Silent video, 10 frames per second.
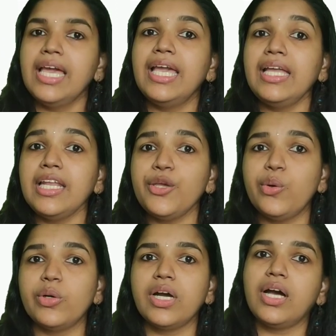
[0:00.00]
hina
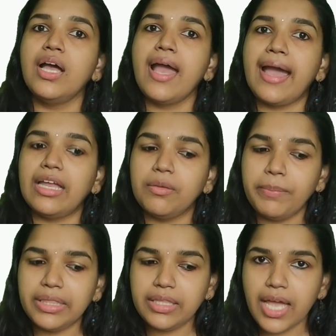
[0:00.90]
yoga and
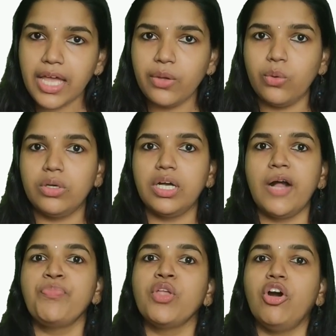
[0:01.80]
mithya yoga